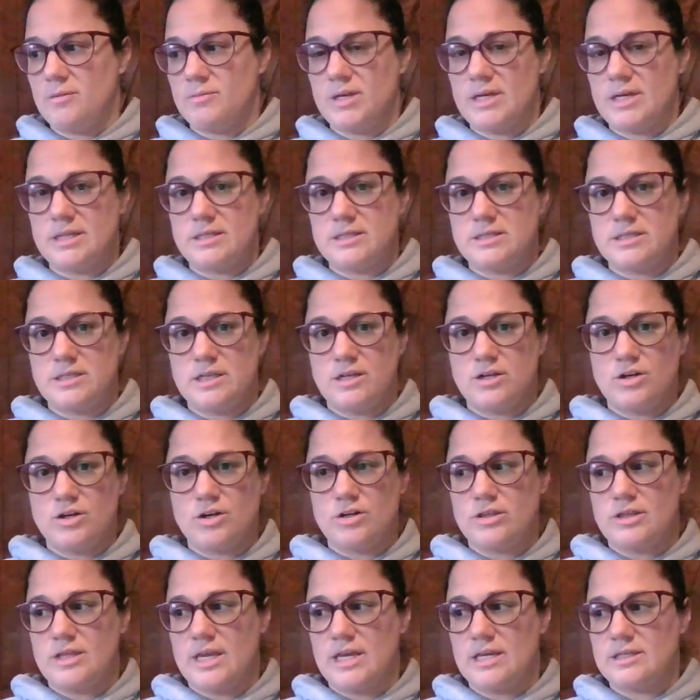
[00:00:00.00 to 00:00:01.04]

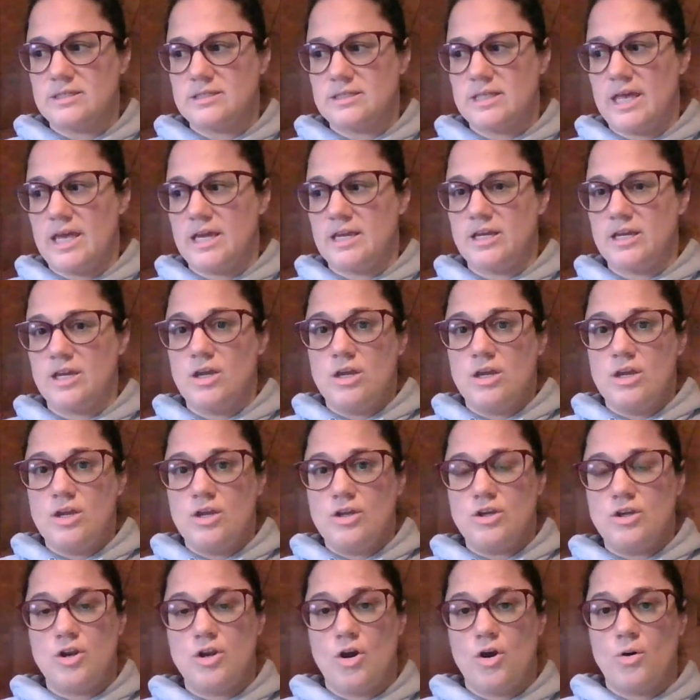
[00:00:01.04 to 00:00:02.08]
consider things like,
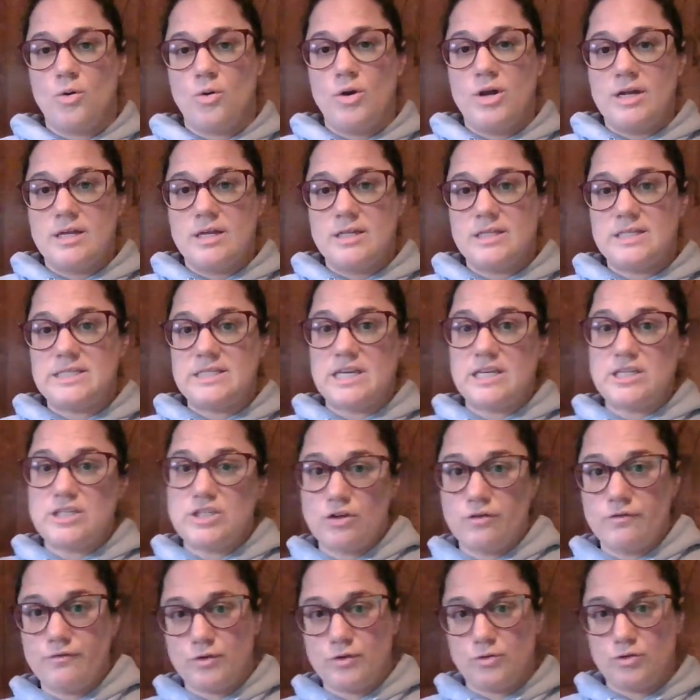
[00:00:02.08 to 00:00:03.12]

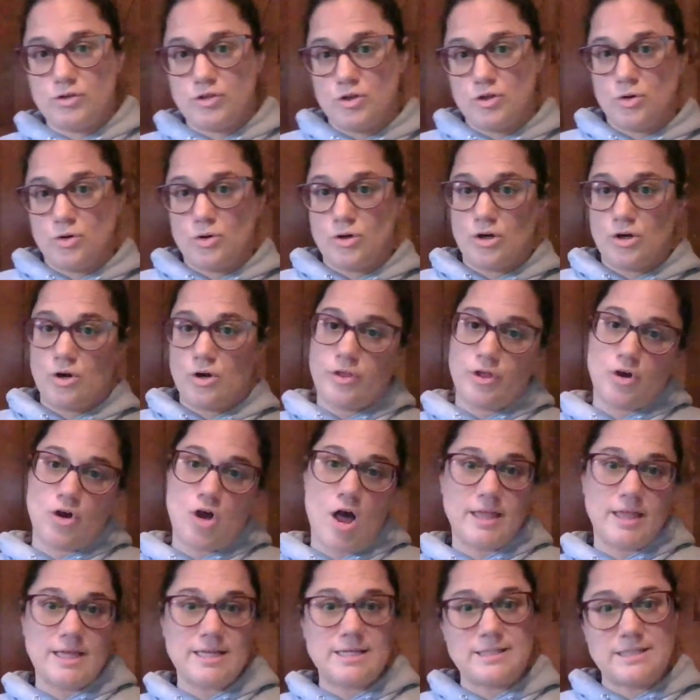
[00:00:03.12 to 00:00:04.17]
distal future, or they'll
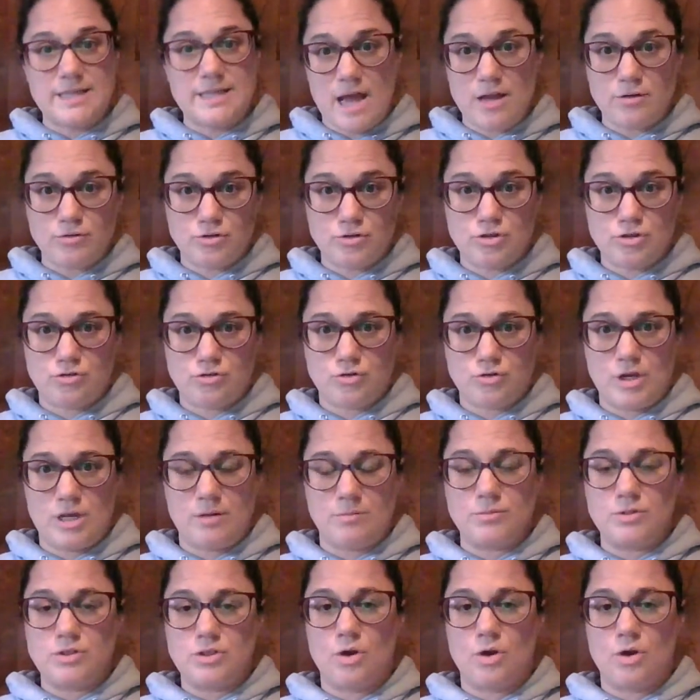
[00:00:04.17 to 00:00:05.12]
call it downstream.